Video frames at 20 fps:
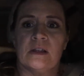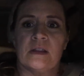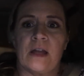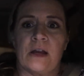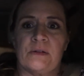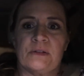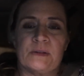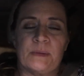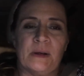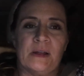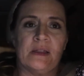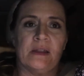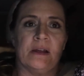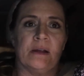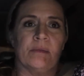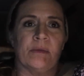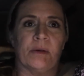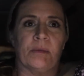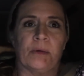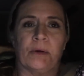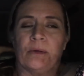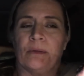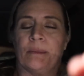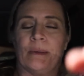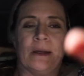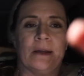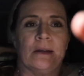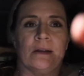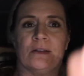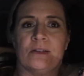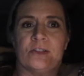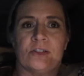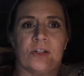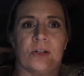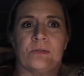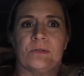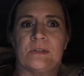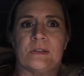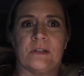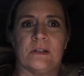That was my thing, but both my kids
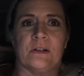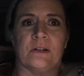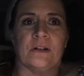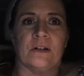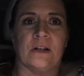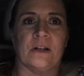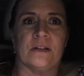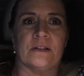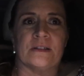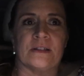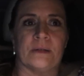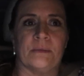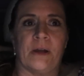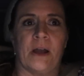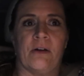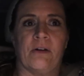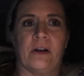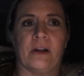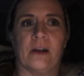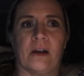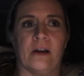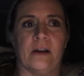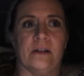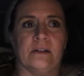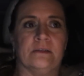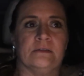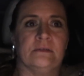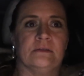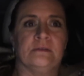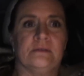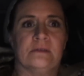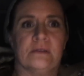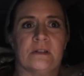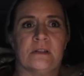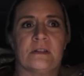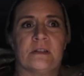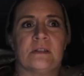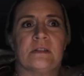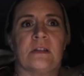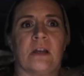chose theater and somehow I got
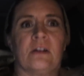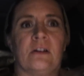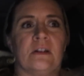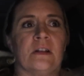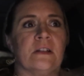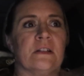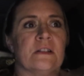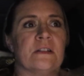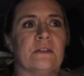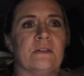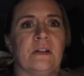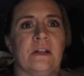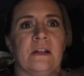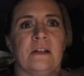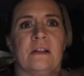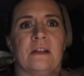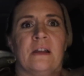suckered into it.